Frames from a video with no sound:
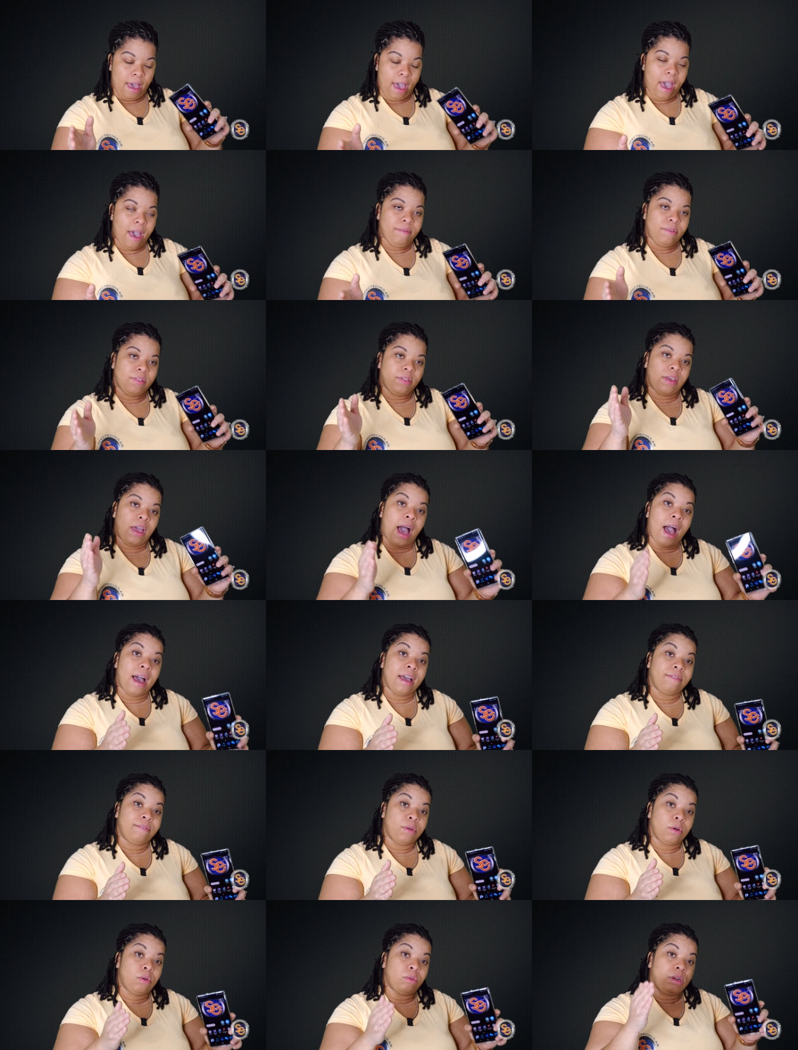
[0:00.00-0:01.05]
Having the
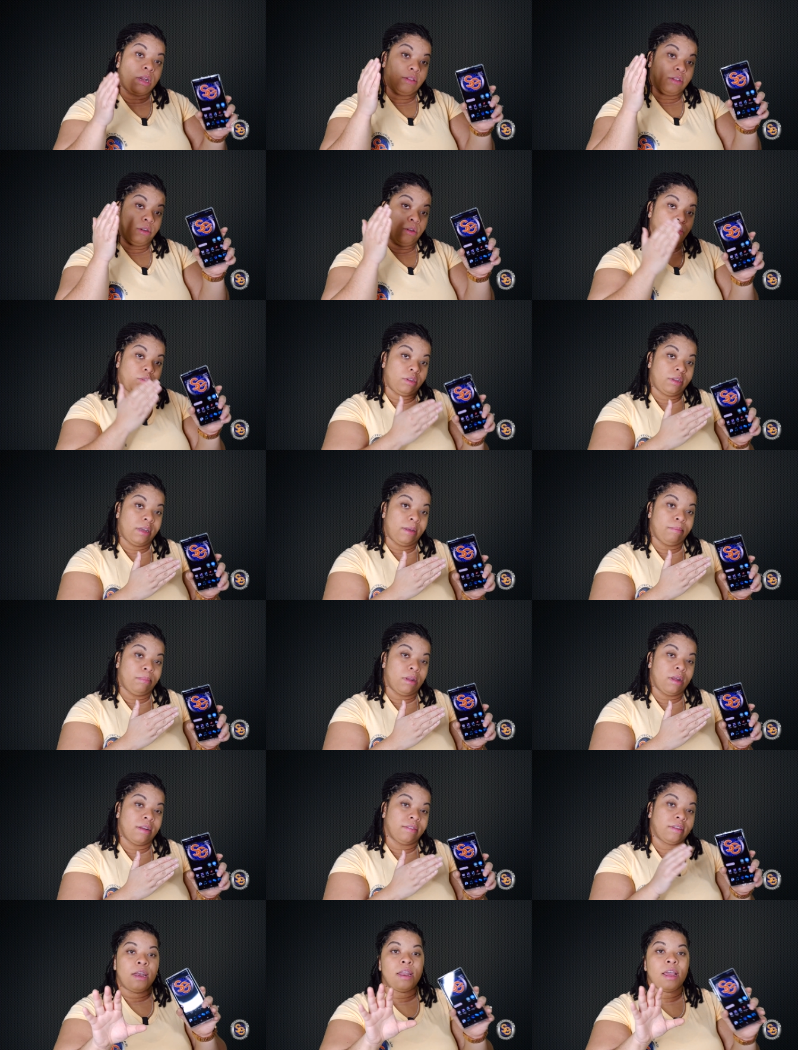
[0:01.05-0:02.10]
iPhone and the Note 10
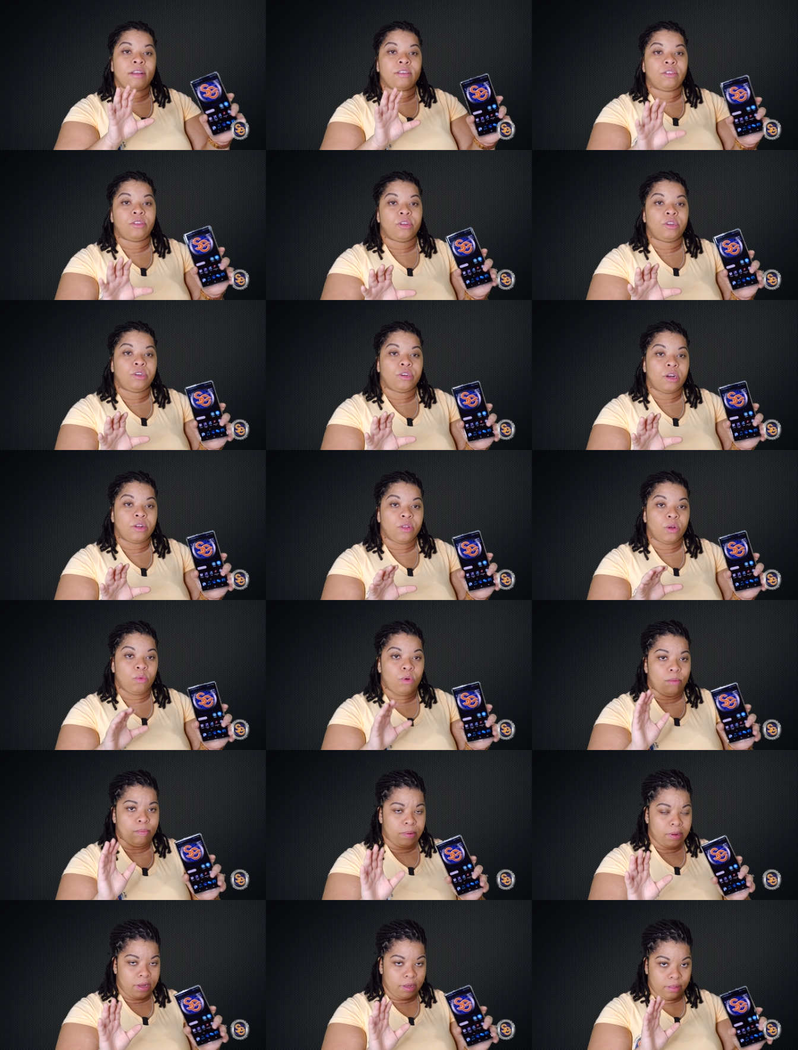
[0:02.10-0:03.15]
Plus next to each other
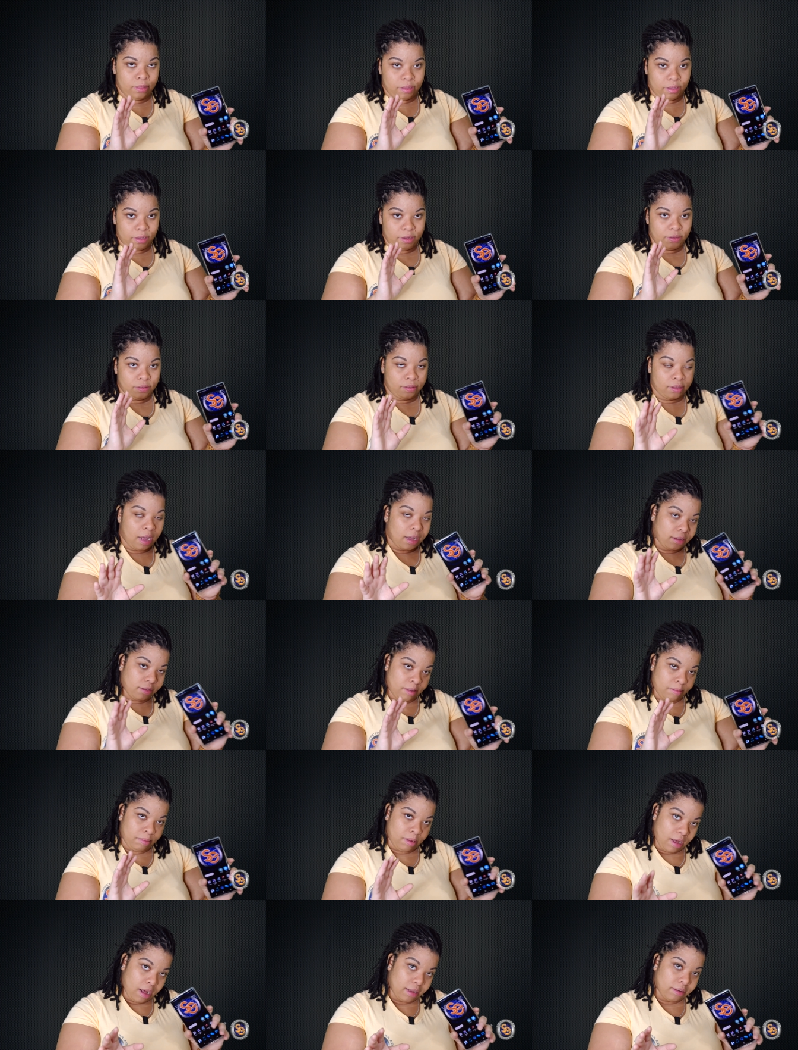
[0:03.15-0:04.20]
while playing the exact
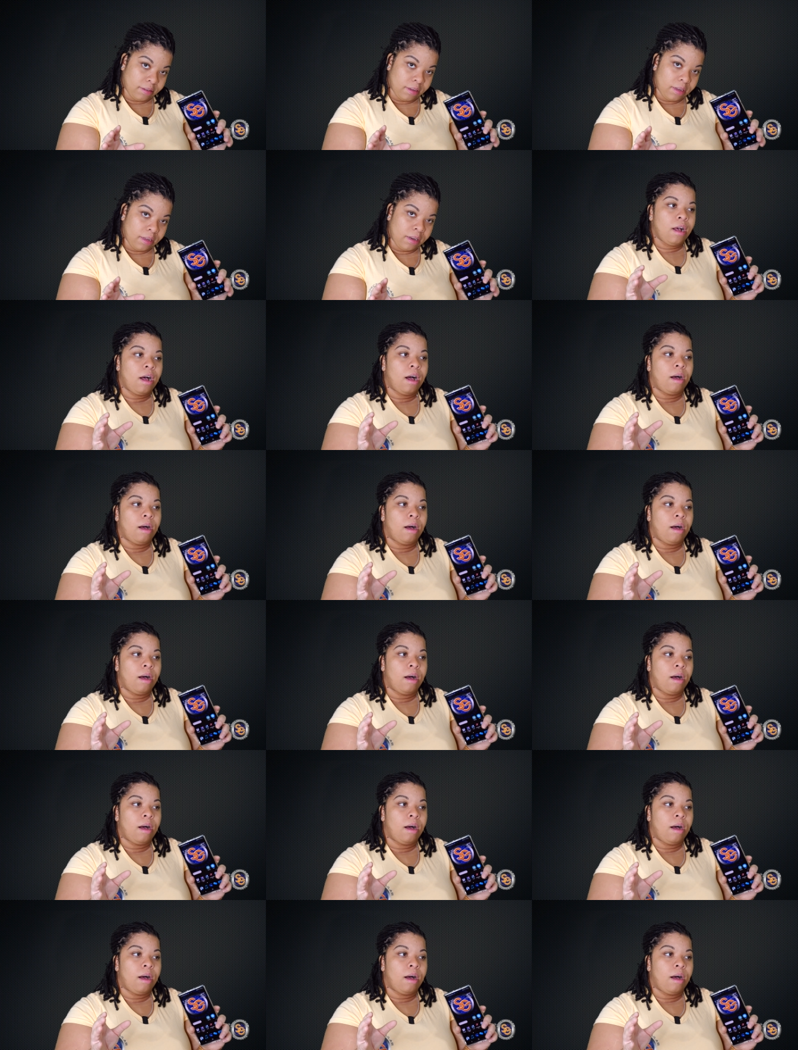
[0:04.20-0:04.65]
same content,